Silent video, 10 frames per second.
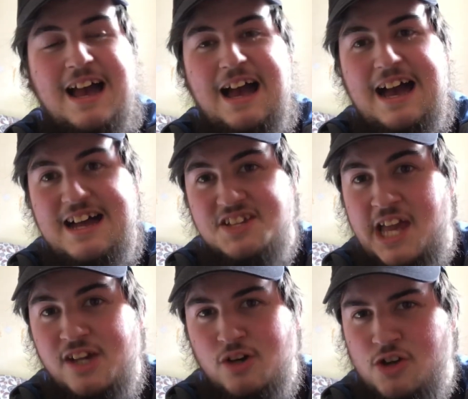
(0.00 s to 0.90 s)
and
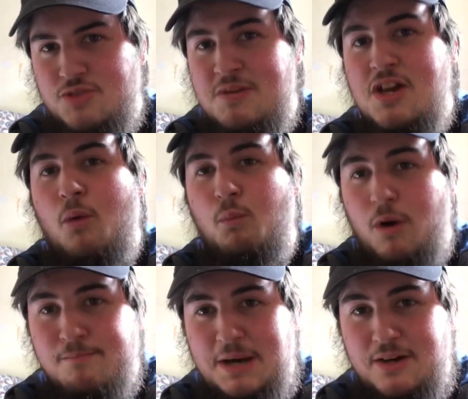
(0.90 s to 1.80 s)
it cost me
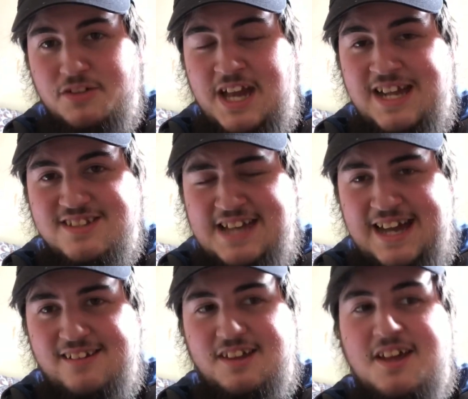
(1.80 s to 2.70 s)
£1
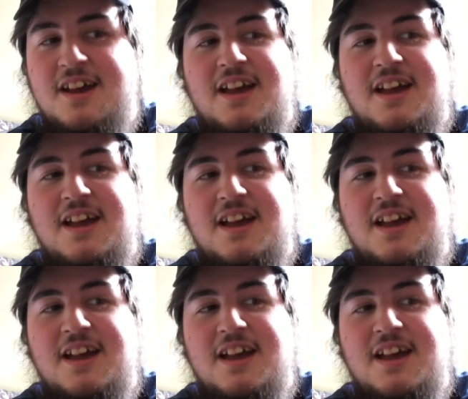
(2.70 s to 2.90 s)
exactly,